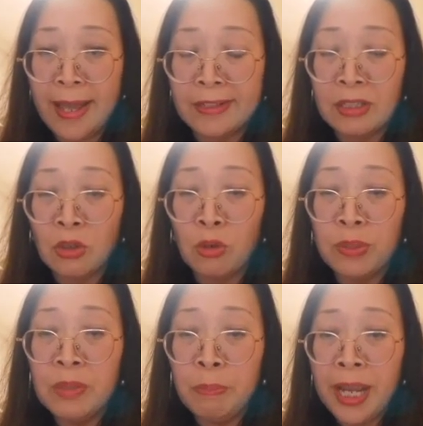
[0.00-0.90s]
and so
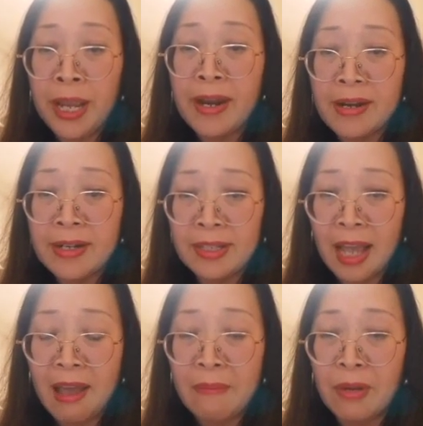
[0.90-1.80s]
prepare
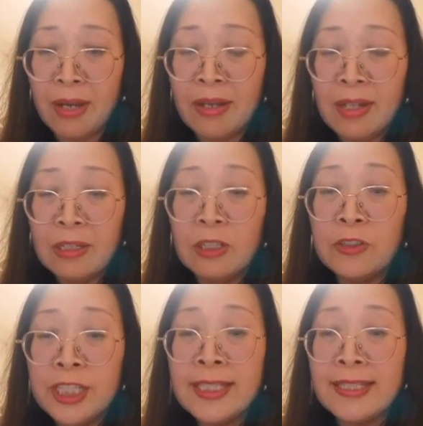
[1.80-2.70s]
some
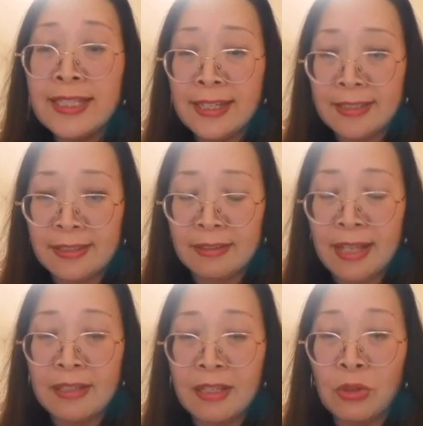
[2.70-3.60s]
logistics
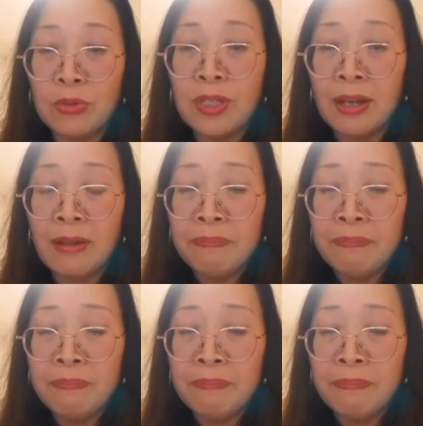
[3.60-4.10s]
that could